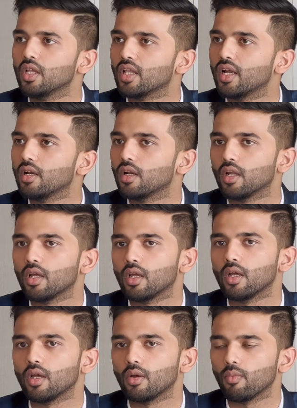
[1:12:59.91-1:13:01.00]
that
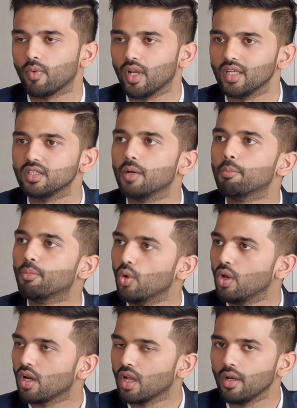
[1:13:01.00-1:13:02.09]
when I say a
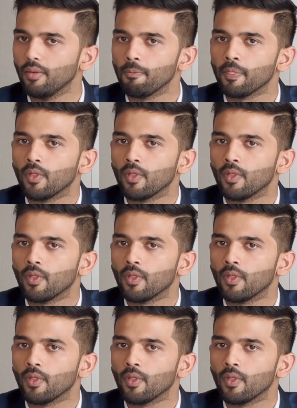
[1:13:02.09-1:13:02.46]
bull run